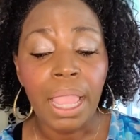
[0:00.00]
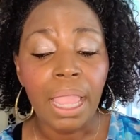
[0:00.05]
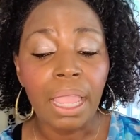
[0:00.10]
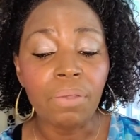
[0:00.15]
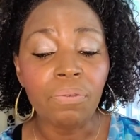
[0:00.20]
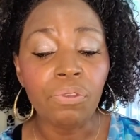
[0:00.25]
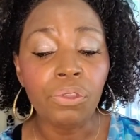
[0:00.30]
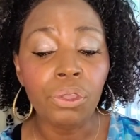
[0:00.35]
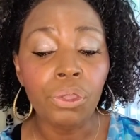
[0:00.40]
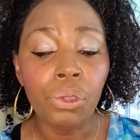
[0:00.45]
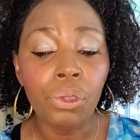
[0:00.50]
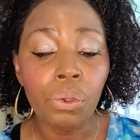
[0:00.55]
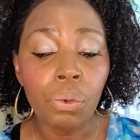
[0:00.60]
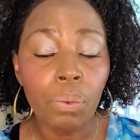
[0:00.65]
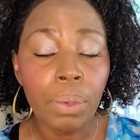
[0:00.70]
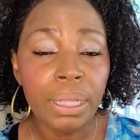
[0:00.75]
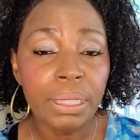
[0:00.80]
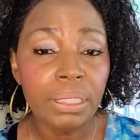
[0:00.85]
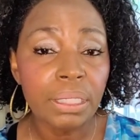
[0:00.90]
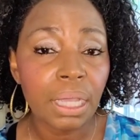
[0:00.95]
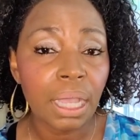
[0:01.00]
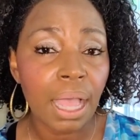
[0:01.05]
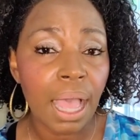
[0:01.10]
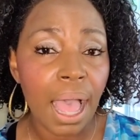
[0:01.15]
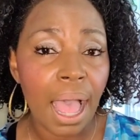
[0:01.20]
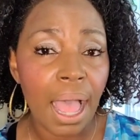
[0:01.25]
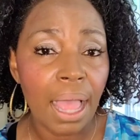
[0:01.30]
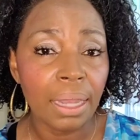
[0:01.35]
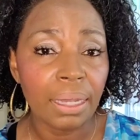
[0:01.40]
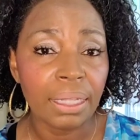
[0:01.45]
If you went to
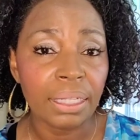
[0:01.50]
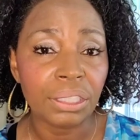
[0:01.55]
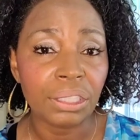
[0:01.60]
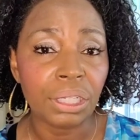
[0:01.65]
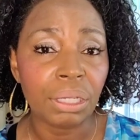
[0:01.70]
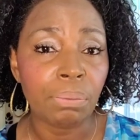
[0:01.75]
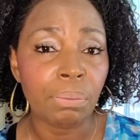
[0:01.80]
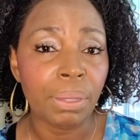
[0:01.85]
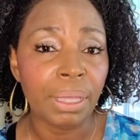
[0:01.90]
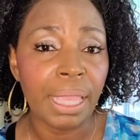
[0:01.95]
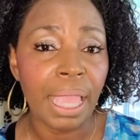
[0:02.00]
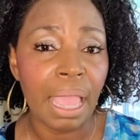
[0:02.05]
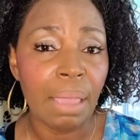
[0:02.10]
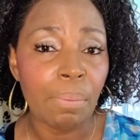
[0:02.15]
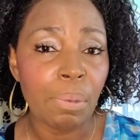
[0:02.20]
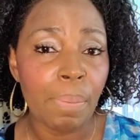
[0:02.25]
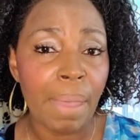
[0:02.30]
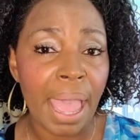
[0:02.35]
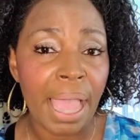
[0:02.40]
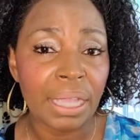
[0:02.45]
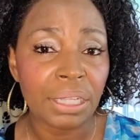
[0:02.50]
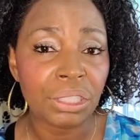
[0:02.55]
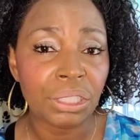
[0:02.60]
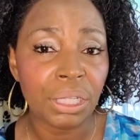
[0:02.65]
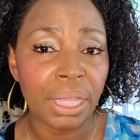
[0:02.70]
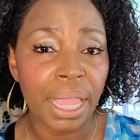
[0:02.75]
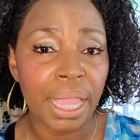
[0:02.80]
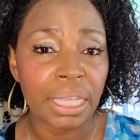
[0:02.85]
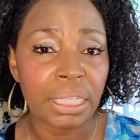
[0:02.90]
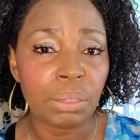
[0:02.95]
college and became a
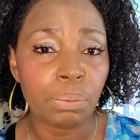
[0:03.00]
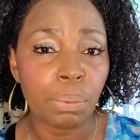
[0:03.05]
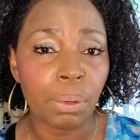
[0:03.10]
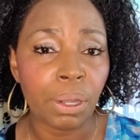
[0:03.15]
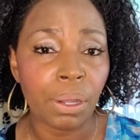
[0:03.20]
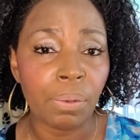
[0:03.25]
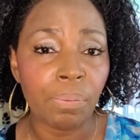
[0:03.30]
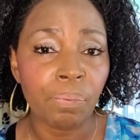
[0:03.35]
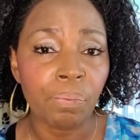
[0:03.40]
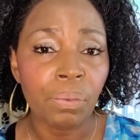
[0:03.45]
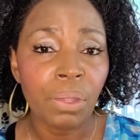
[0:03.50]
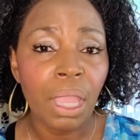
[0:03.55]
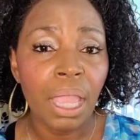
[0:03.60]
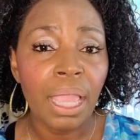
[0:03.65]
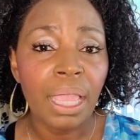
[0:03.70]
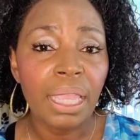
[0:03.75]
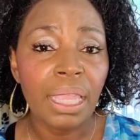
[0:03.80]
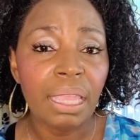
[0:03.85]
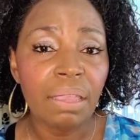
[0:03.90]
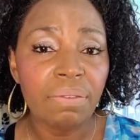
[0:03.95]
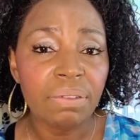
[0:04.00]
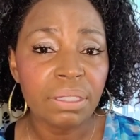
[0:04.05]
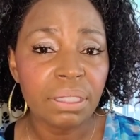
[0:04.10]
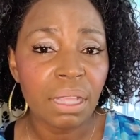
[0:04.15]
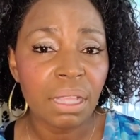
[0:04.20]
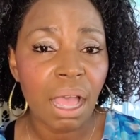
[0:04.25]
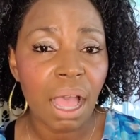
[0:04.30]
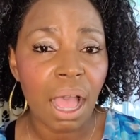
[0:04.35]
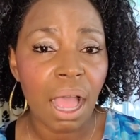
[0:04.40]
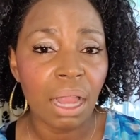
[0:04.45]
packaging expert, give us
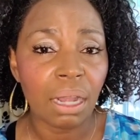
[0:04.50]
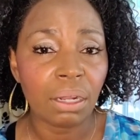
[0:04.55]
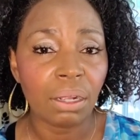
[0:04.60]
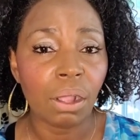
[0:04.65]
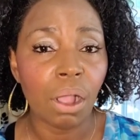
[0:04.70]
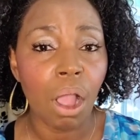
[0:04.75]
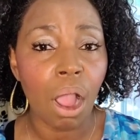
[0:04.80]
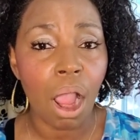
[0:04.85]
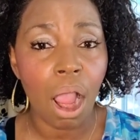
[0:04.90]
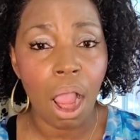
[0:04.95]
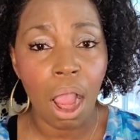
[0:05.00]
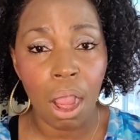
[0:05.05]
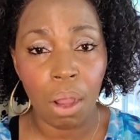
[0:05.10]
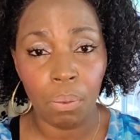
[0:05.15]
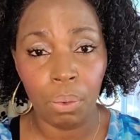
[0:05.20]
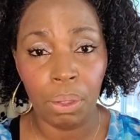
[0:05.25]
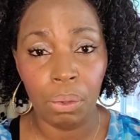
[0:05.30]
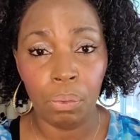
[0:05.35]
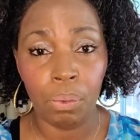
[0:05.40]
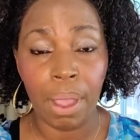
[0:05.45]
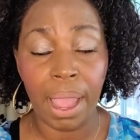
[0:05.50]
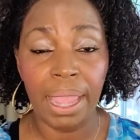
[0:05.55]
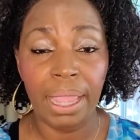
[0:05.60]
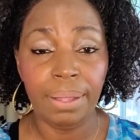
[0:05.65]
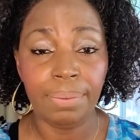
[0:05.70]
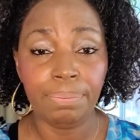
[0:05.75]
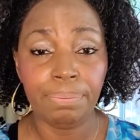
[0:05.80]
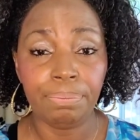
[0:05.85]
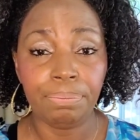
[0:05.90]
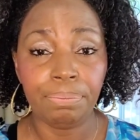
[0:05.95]
a holler. Are we right?